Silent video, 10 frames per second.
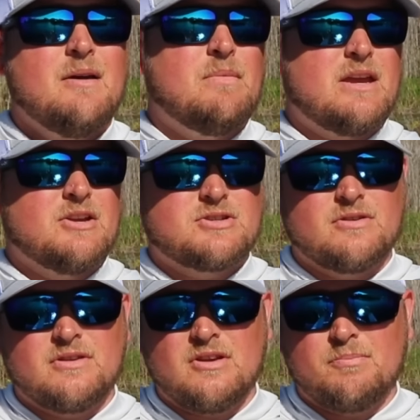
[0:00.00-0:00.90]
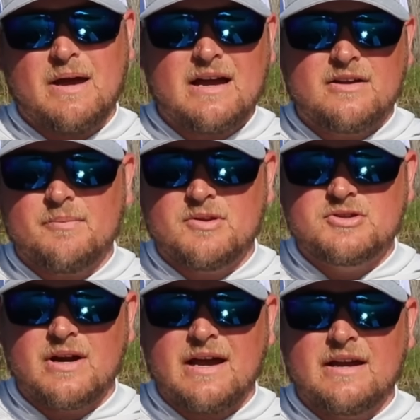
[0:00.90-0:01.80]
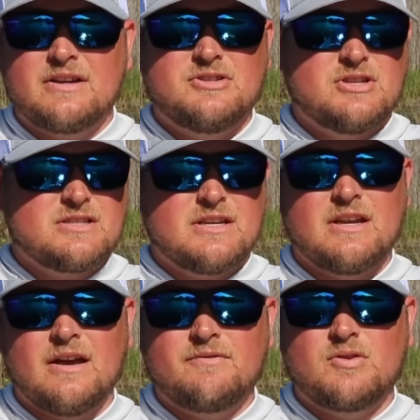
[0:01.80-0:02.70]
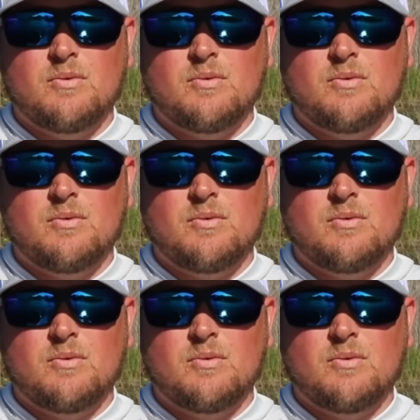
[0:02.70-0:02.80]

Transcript: Making sure that you back up the drag just enough to